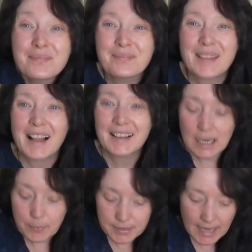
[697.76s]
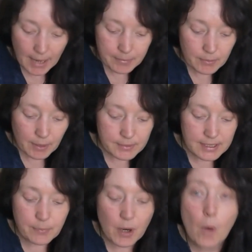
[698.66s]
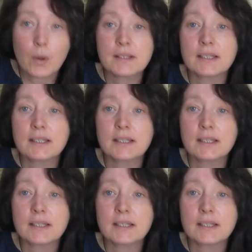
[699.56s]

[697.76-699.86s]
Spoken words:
that'll keep us happy, won't it? But I want